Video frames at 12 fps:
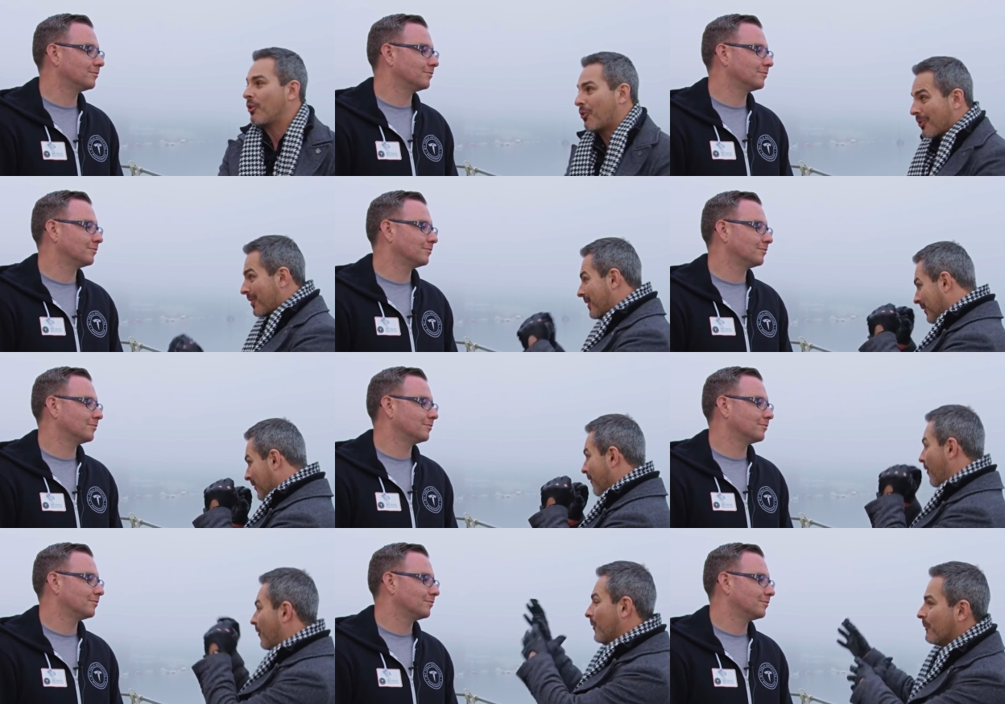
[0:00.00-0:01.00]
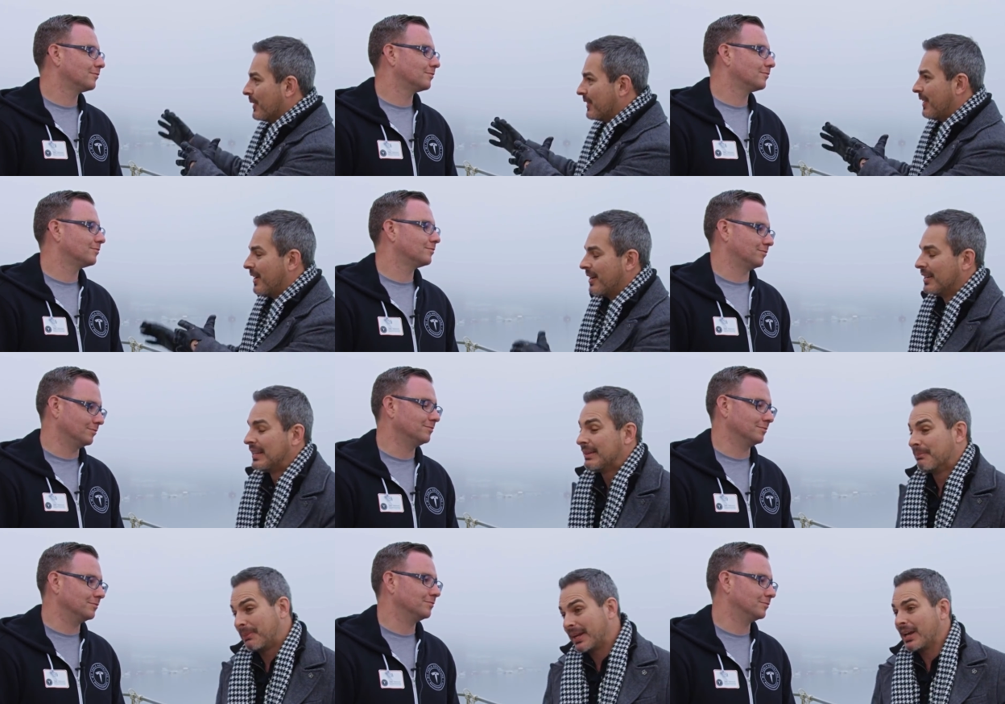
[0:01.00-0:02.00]
Speaker 1: or all the way there.
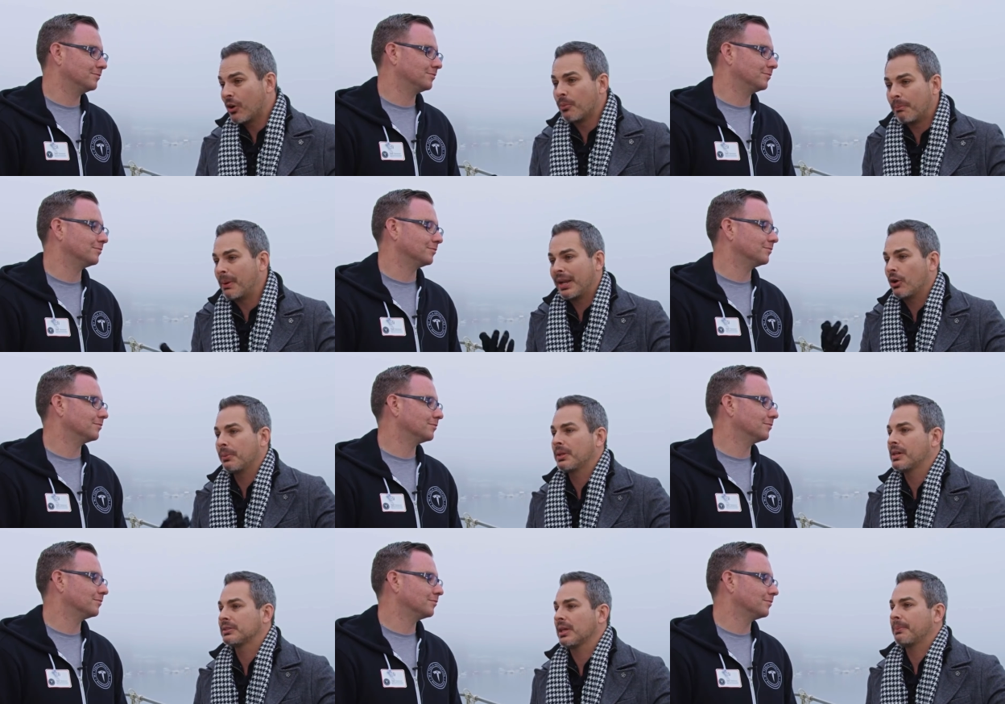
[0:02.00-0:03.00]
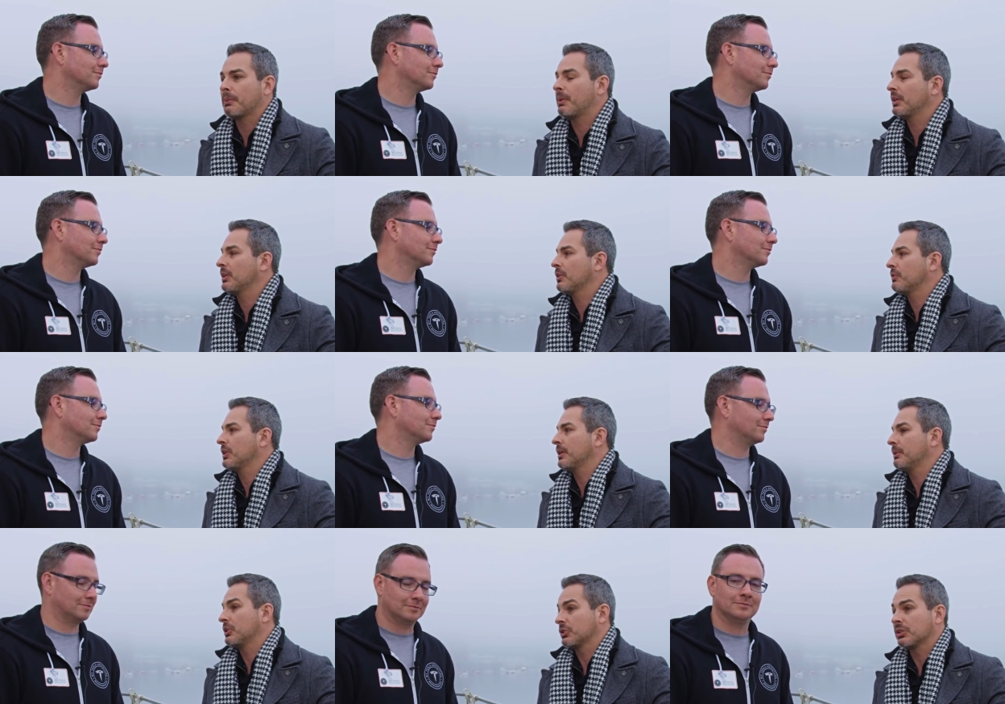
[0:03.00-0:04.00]
But I hope, but I hope it does happen by the end of the
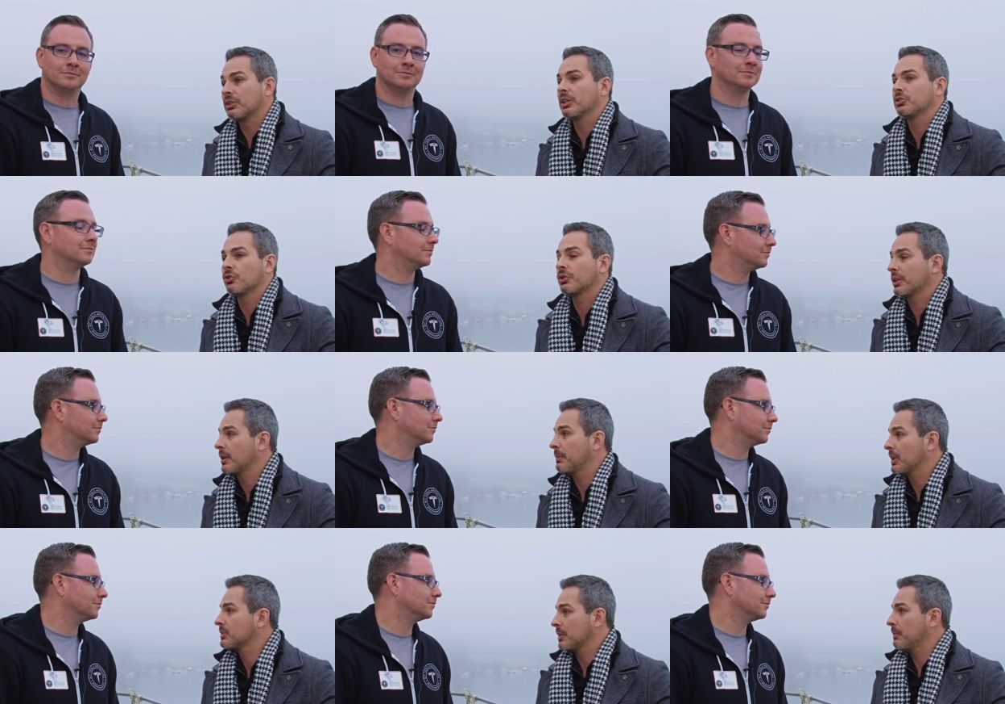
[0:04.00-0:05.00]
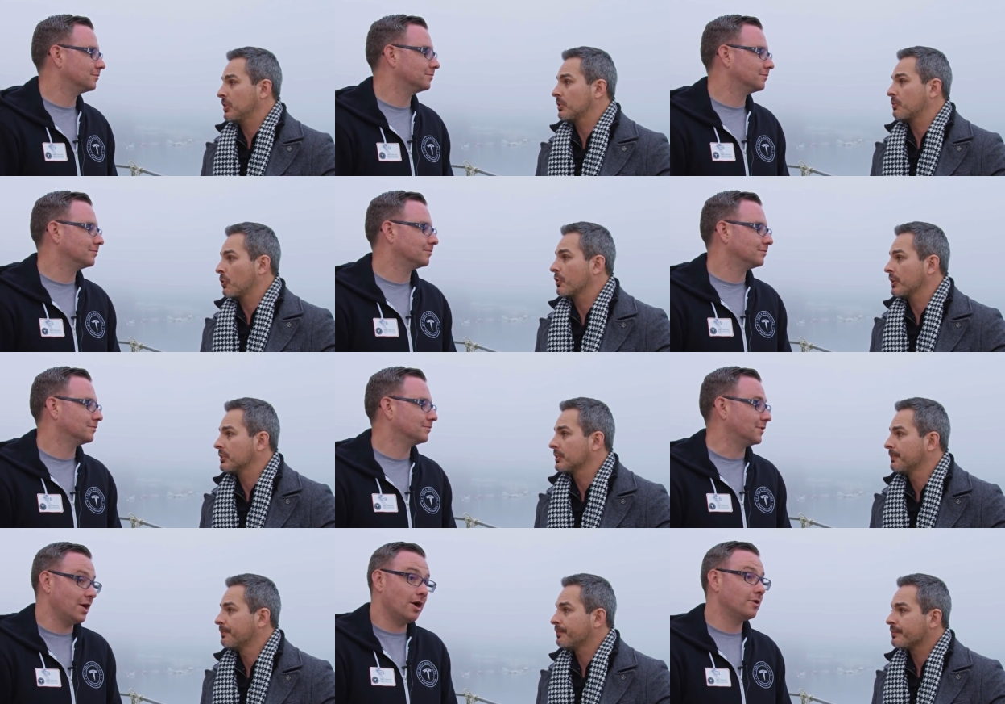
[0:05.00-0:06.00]
year because it does look like they're making some major progress.
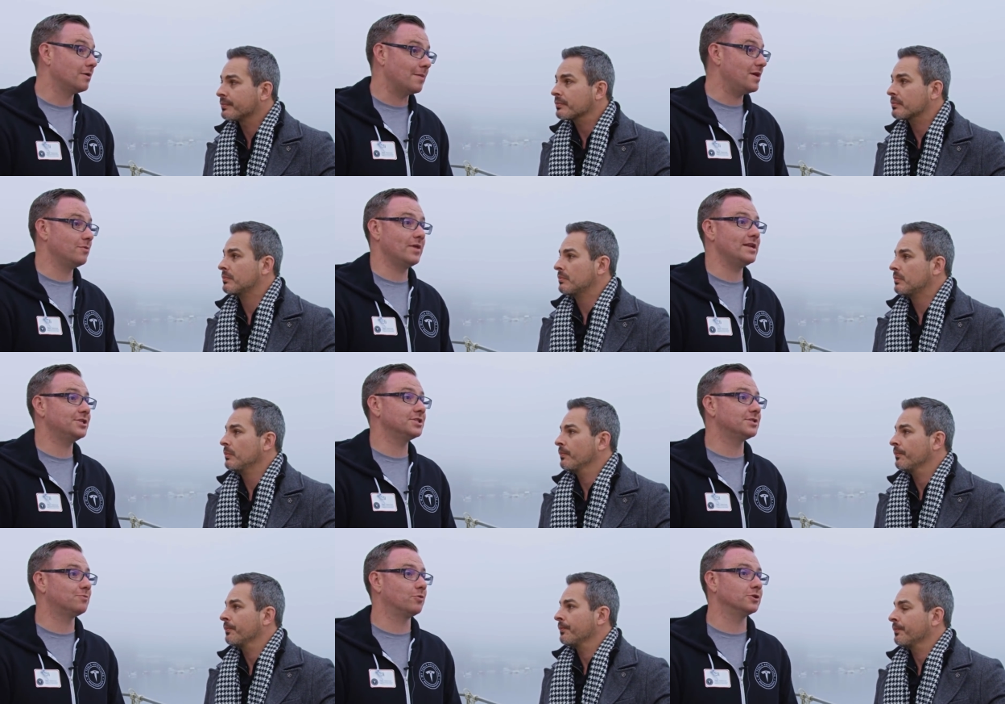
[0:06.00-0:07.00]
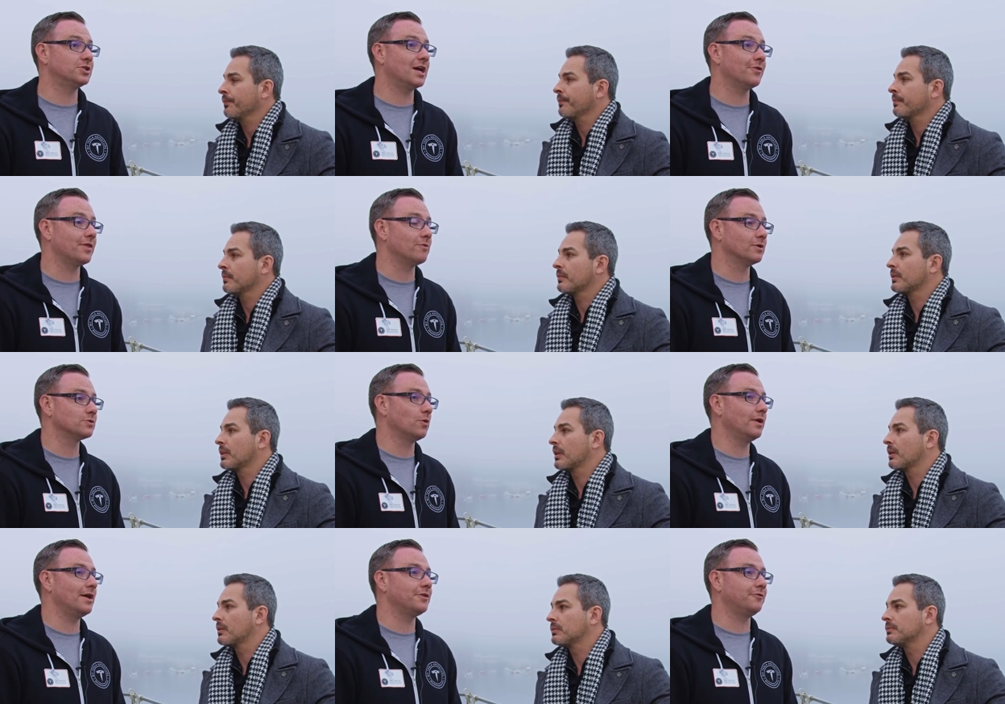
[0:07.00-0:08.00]
Speaker 2: They are. I mean, they just pushed out, they just
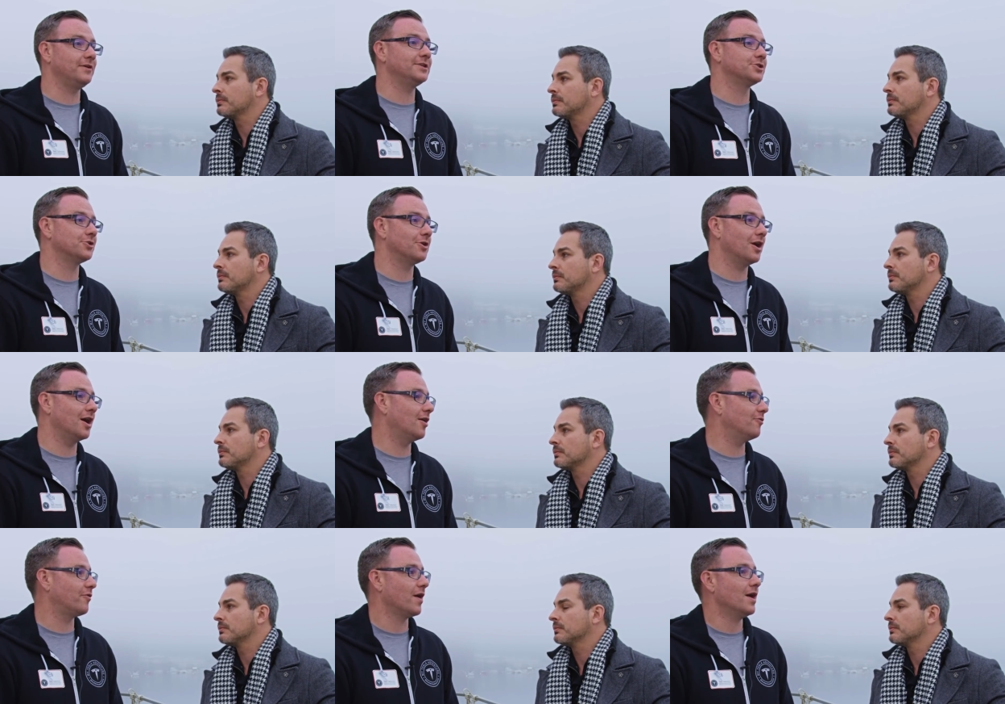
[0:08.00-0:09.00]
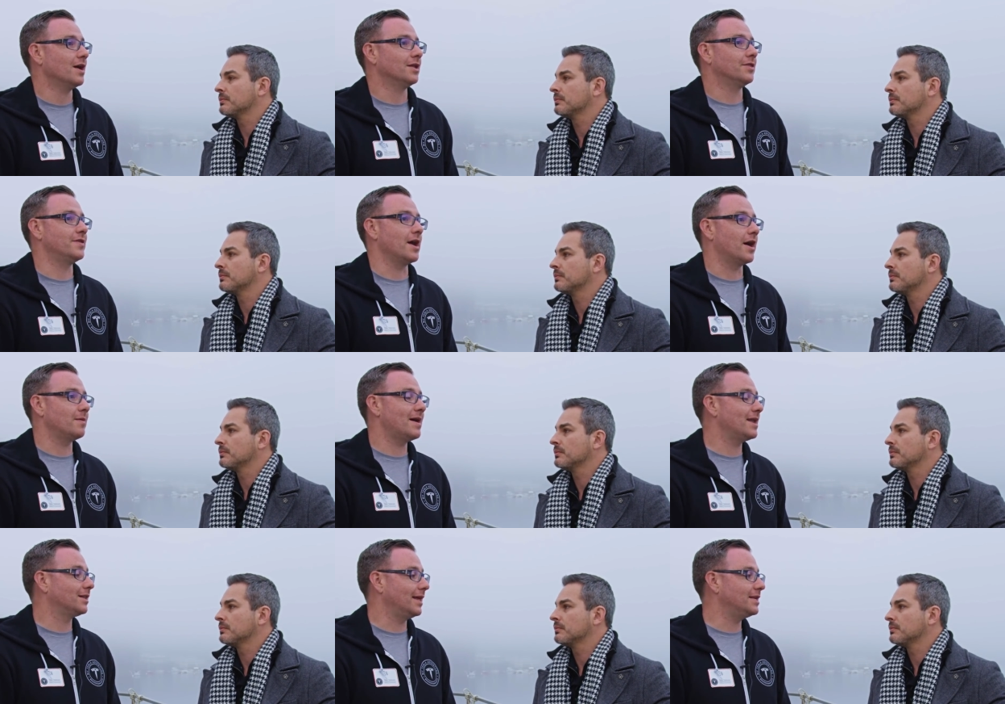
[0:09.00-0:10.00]
rolled out the feature of the
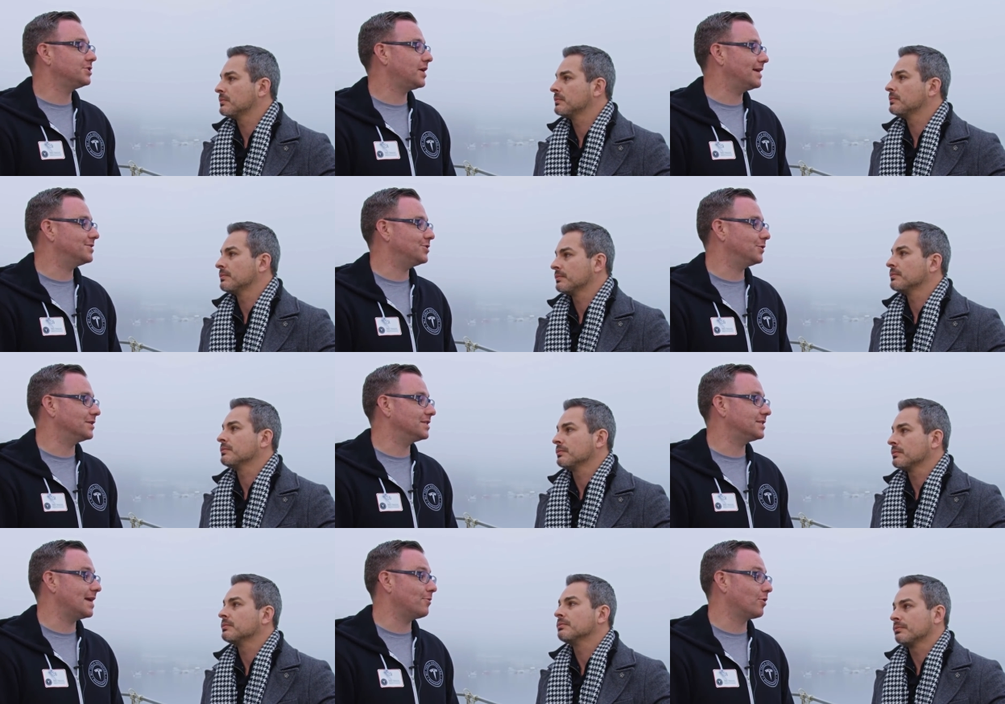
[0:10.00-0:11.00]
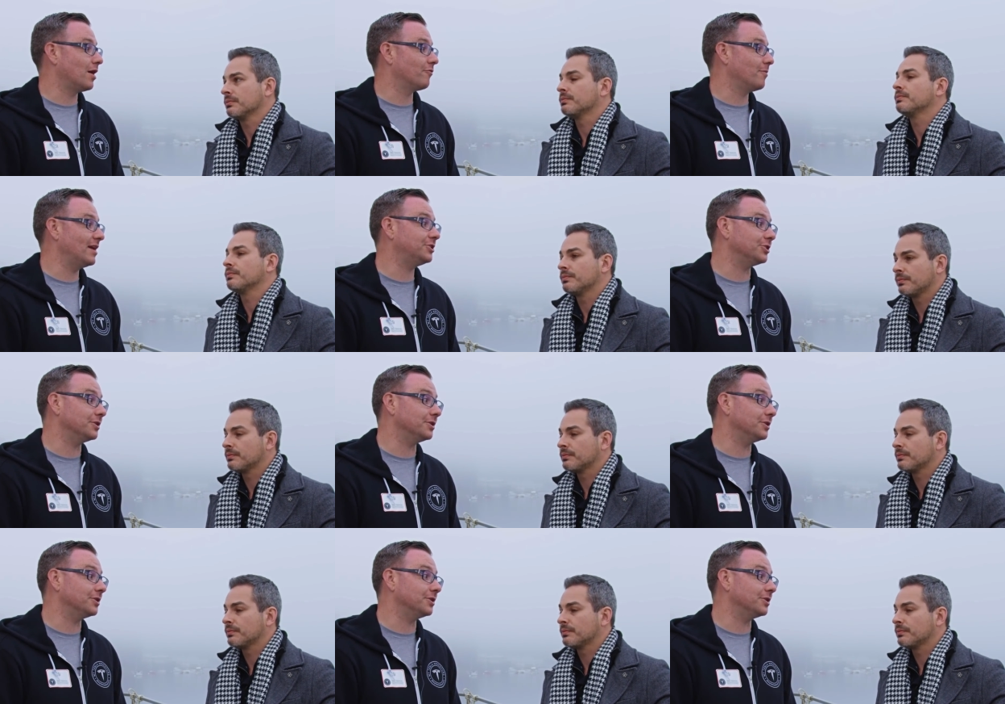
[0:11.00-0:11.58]
automatic lane change, you can disable confirmation.